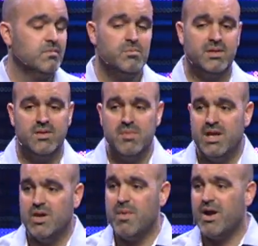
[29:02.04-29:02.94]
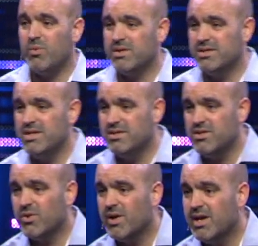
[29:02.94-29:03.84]
But to me, no matter what
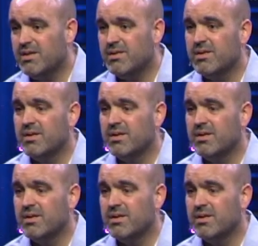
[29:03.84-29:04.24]
season you're in,